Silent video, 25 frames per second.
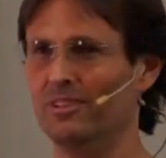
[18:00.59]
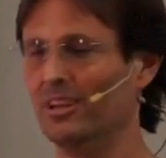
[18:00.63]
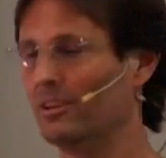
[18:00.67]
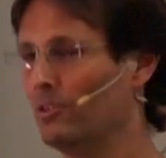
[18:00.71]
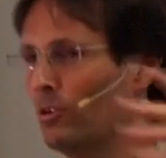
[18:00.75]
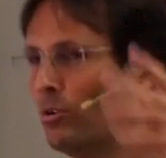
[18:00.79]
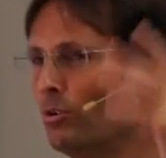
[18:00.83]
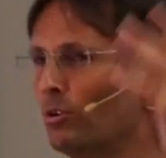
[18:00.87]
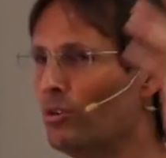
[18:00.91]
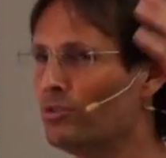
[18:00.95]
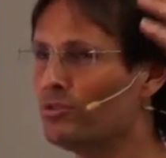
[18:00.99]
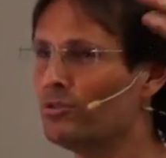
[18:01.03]
The
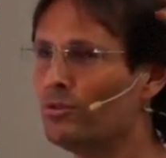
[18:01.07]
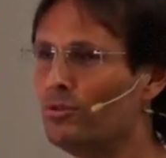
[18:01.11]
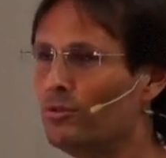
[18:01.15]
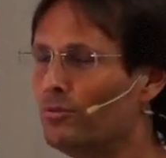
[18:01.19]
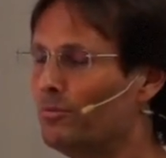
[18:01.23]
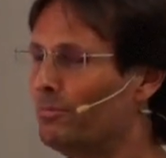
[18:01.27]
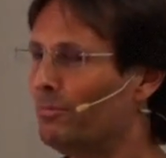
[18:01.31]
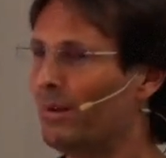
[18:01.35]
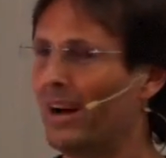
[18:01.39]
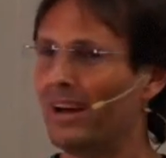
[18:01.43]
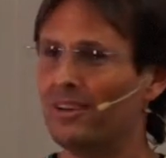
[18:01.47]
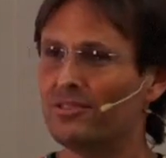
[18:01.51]
law is
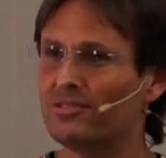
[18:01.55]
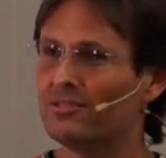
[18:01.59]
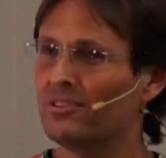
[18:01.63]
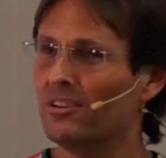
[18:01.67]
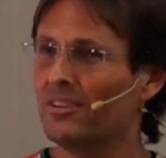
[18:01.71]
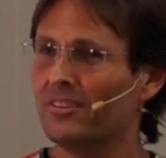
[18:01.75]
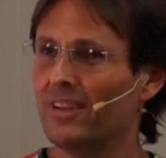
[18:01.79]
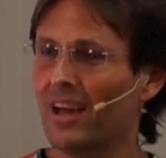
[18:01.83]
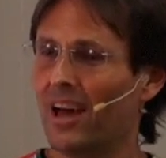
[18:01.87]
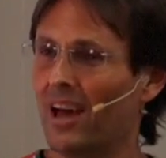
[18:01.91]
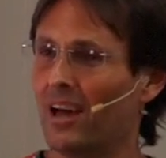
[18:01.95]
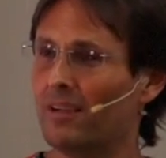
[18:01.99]
all based
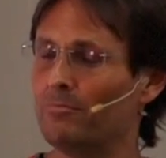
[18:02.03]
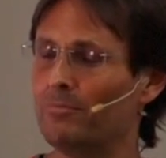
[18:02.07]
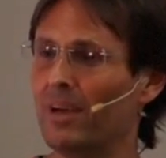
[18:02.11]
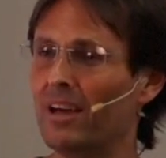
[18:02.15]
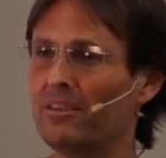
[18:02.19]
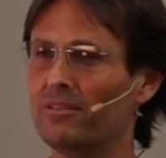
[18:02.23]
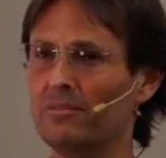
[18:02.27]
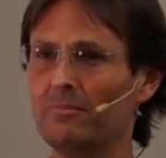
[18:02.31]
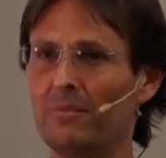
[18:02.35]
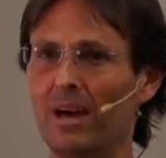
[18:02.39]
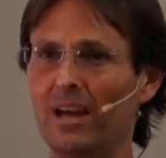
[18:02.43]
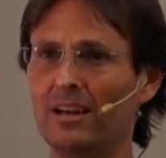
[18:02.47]
on that
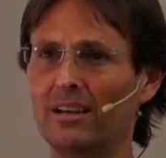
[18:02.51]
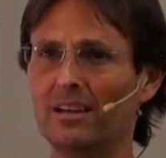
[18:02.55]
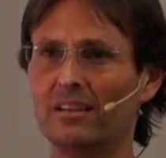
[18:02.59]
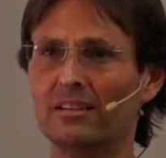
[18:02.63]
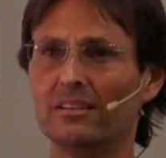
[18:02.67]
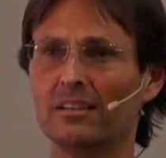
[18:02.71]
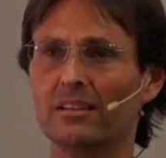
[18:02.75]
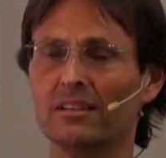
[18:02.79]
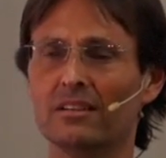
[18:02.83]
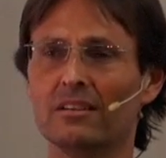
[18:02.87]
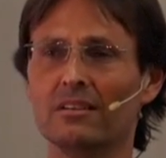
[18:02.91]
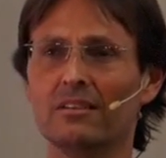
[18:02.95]

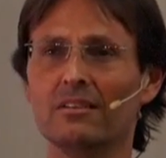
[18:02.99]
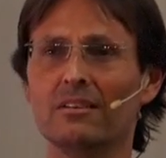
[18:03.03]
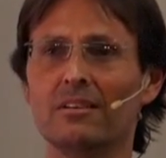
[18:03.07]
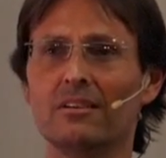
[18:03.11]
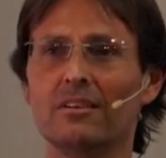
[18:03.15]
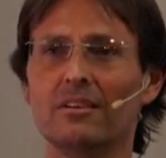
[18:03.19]
mathematically.